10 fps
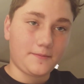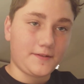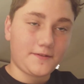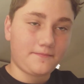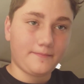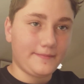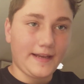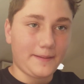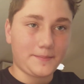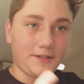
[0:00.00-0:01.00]
which
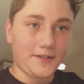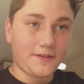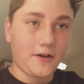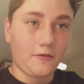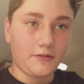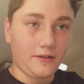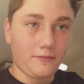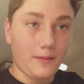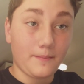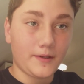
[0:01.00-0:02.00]
names I can't really
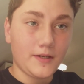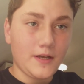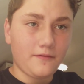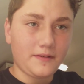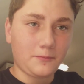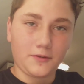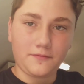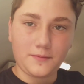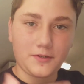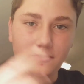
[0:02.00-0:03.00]
remember. I think one
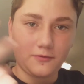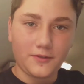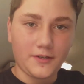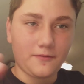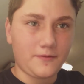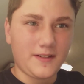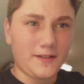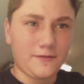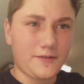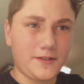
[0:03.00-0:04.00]
of them's Claudio
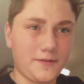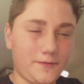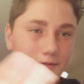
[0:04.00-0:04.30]
De or